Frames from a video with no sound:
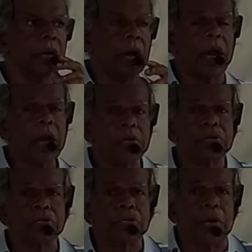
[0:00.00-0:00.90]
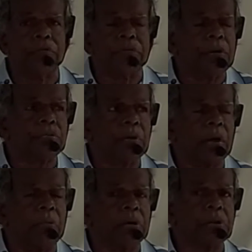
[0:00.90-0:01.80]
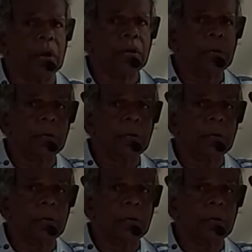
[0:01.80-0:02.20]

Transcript: I also do have fears when I was young.